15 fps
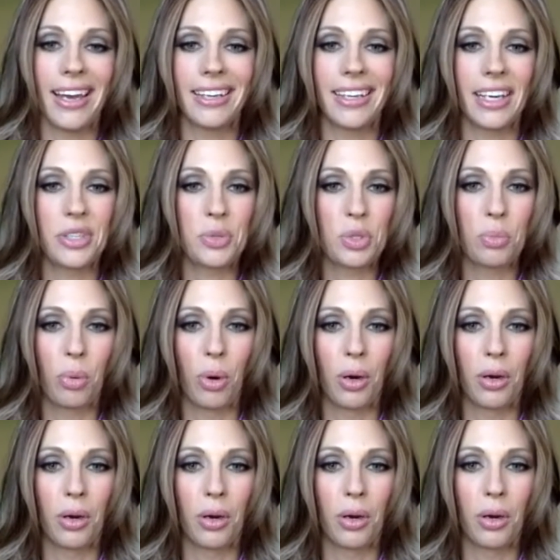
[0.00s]
and Gage was
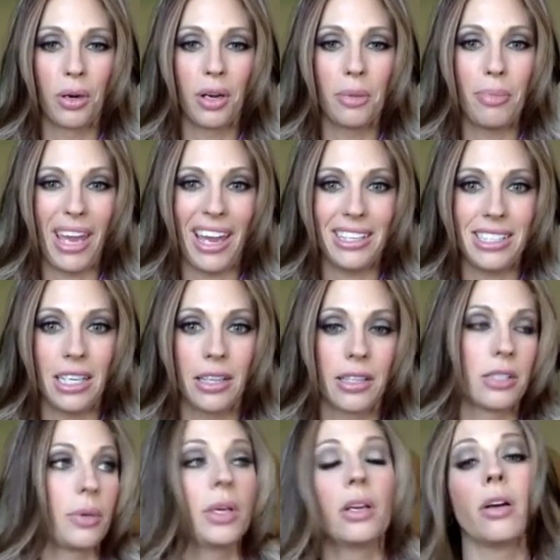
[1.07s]
born on May 18th
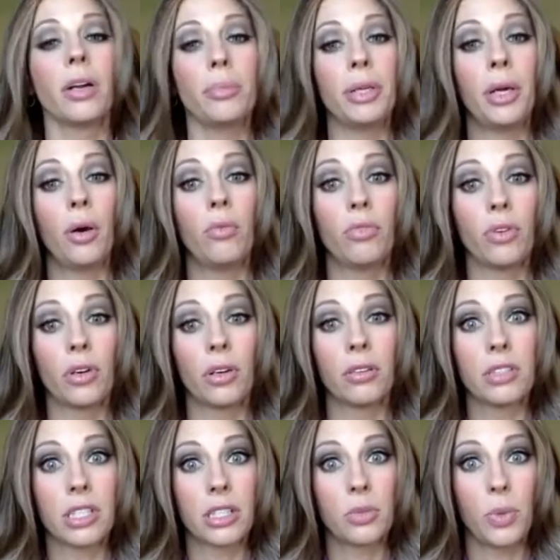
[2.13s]
so he'd already been home
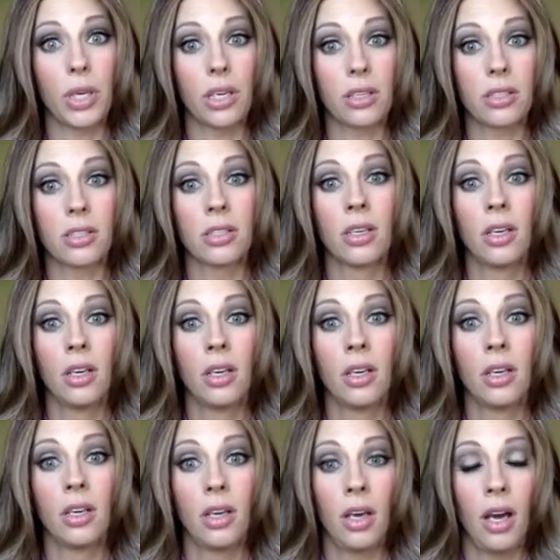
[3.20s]
for six weeks
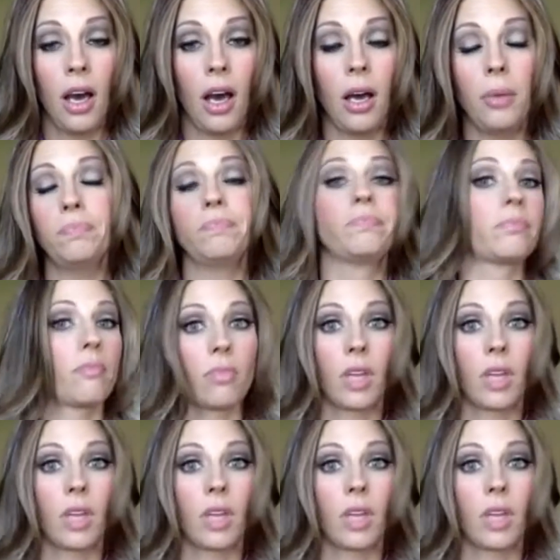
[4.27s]
um,